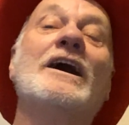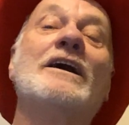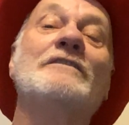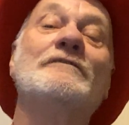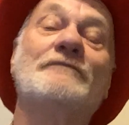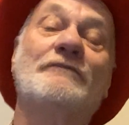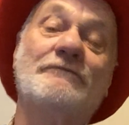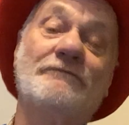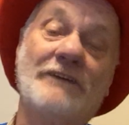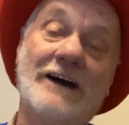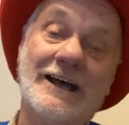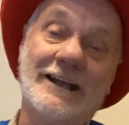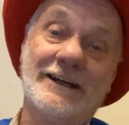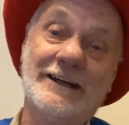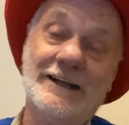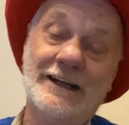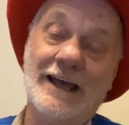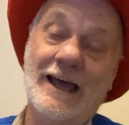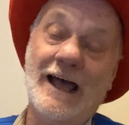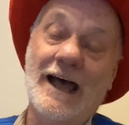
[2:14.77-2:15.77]

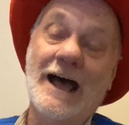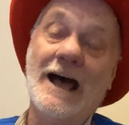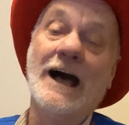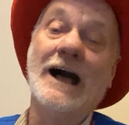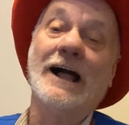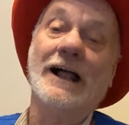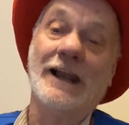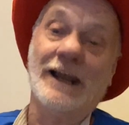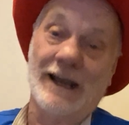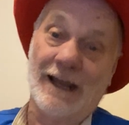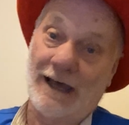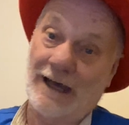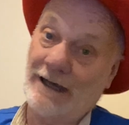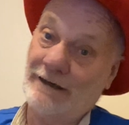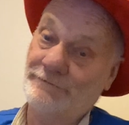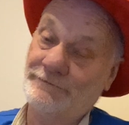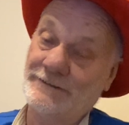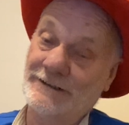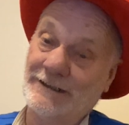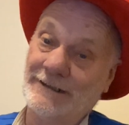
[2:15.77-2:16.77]
fun,
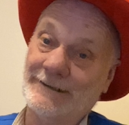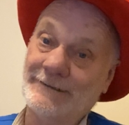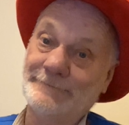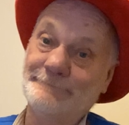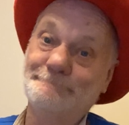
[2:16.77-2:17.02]
laughter.